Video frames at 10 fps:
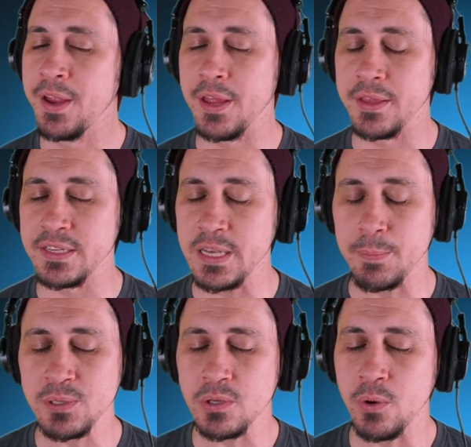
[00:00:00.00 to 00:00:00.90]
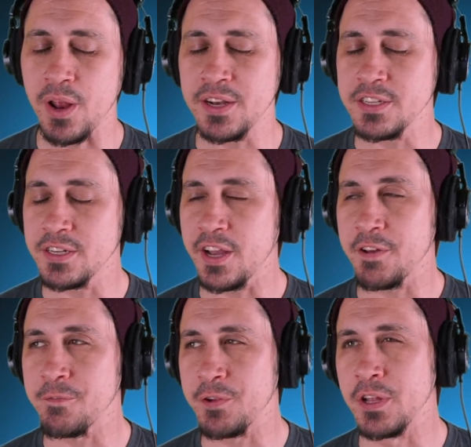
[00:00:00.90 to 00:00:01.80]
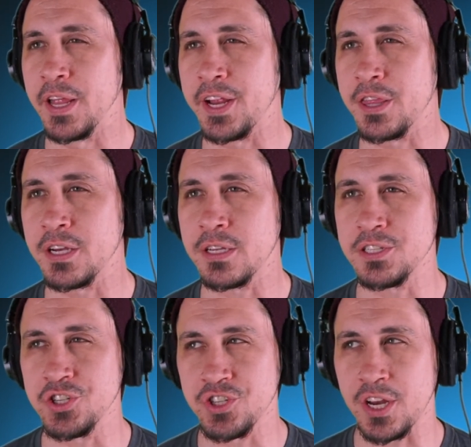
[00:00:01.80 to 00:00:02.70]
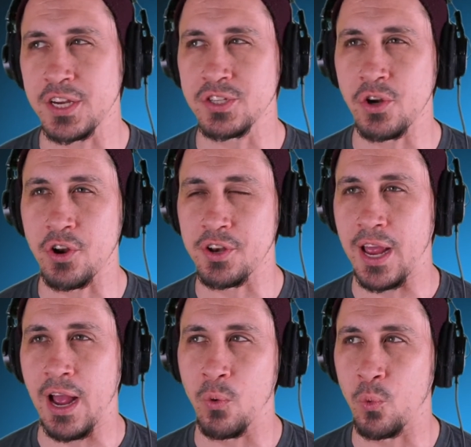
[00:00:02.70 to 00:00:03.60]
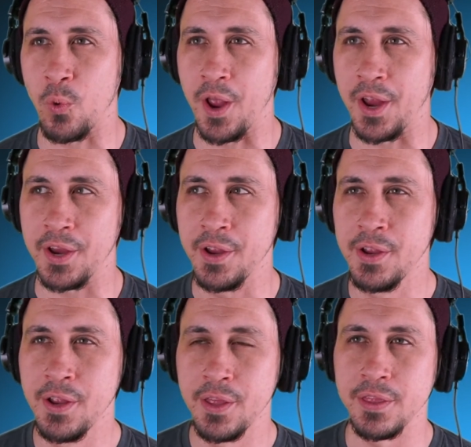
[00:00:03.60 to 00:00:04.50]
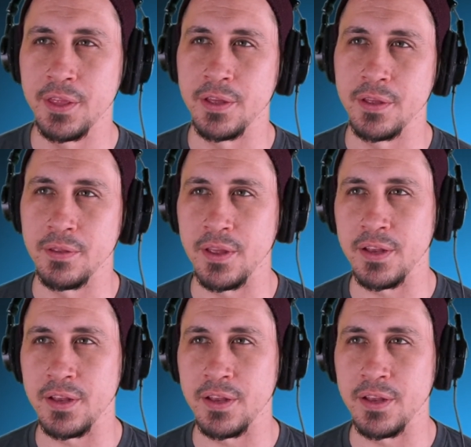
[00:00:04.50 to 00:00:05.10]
In this episode, I did kind of feel like the cliche started to outweigh the